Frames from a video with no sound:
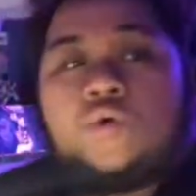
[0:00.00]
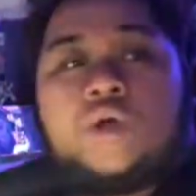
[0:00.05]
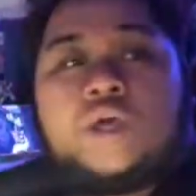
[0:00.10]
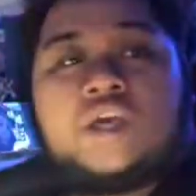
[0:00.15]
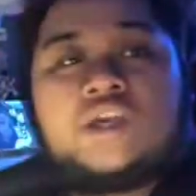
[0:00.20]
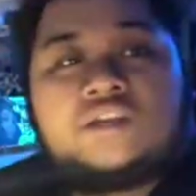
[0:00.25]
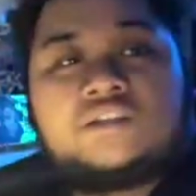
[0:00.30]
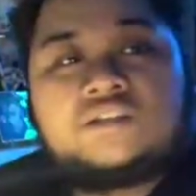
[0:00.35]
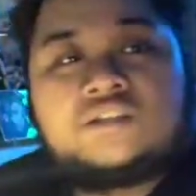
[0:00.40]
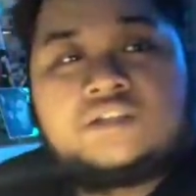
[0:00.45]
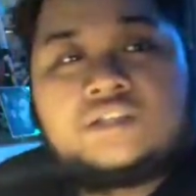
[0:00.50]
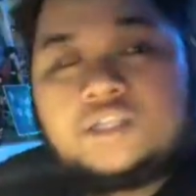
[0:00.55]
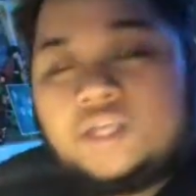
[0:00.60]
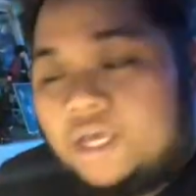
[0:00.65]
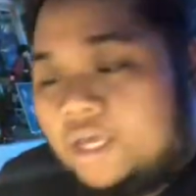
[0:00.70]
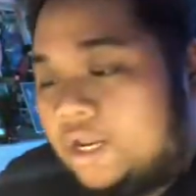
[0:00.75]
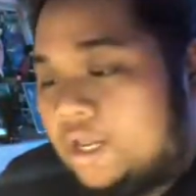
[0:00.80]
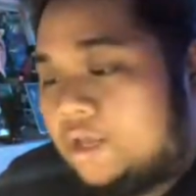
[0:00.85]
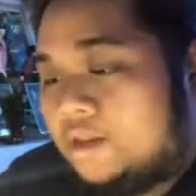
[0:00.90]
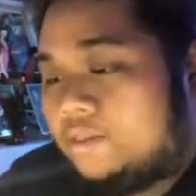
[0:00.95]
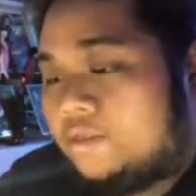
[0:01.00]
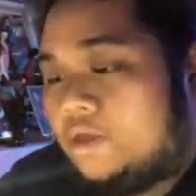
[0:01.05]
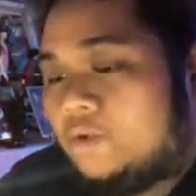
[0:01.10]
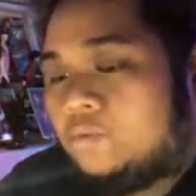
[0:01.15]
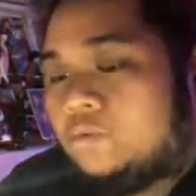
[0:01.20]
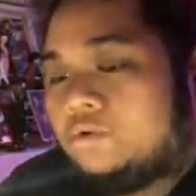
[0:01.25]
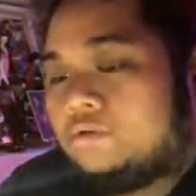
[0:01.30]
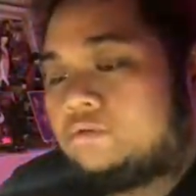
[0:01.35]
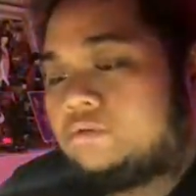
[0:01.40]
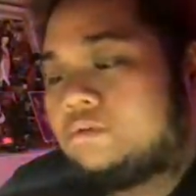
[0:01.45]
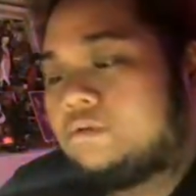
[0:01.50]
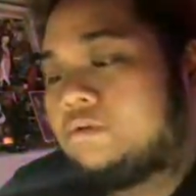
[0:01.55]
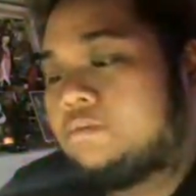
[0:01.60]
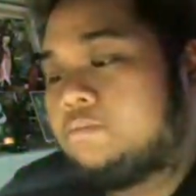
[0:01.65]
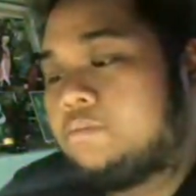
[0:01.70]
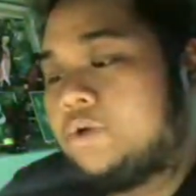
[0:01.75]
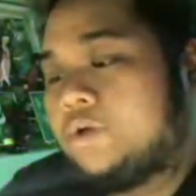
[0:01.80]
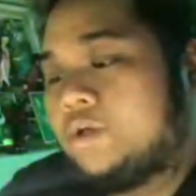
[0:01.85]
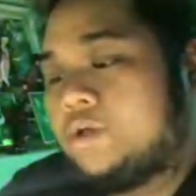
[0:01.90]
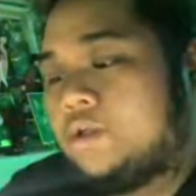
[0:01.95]
hits yet out of that one,
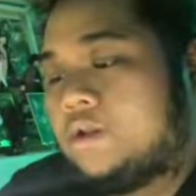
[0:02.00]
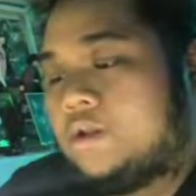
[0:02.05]
but...